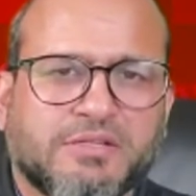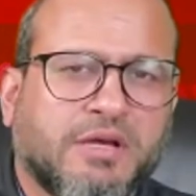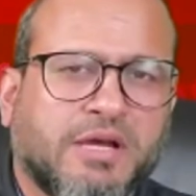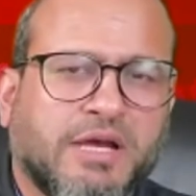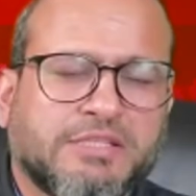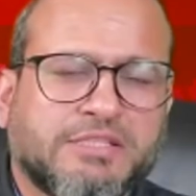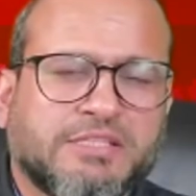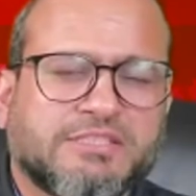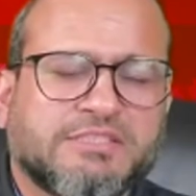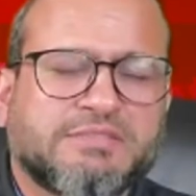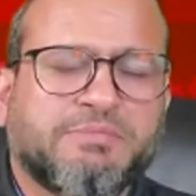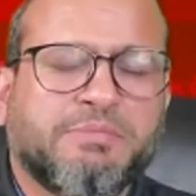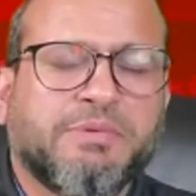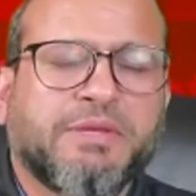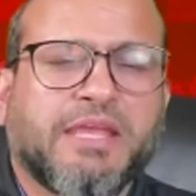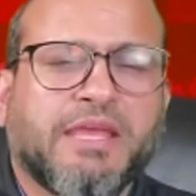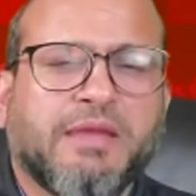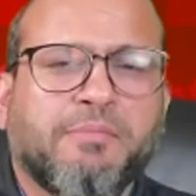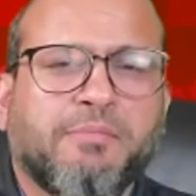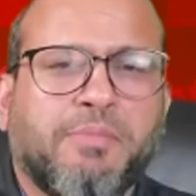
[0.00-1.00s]
Others
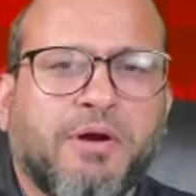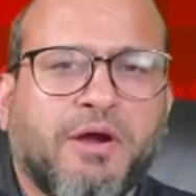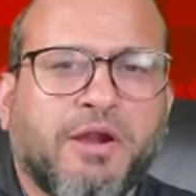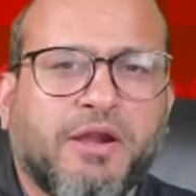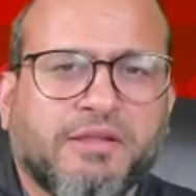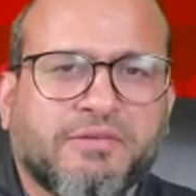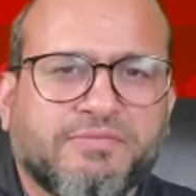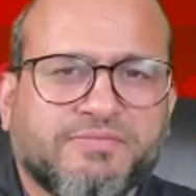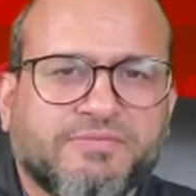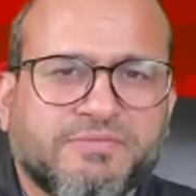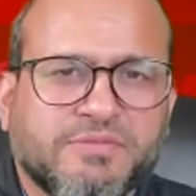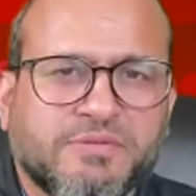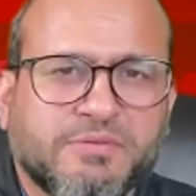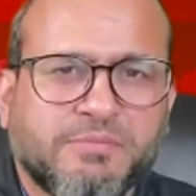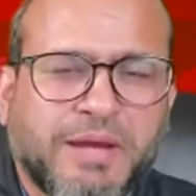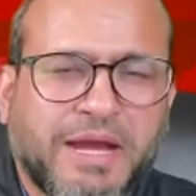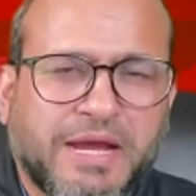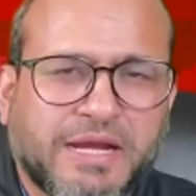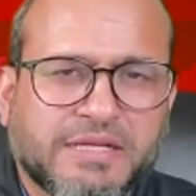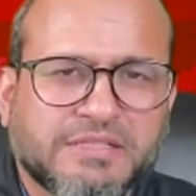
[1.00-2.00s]
became part of
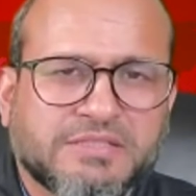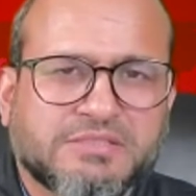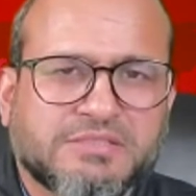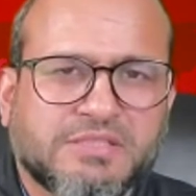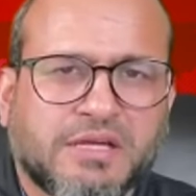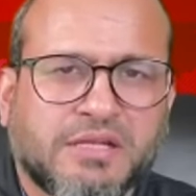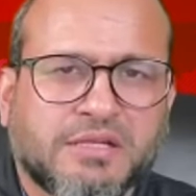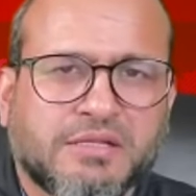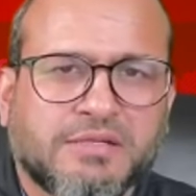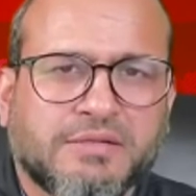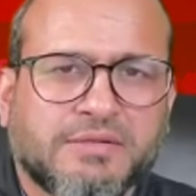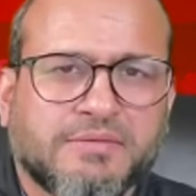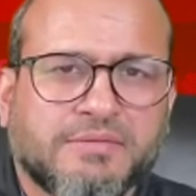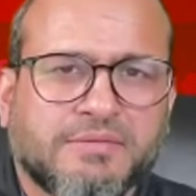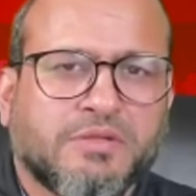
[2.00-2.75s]
Pakistan.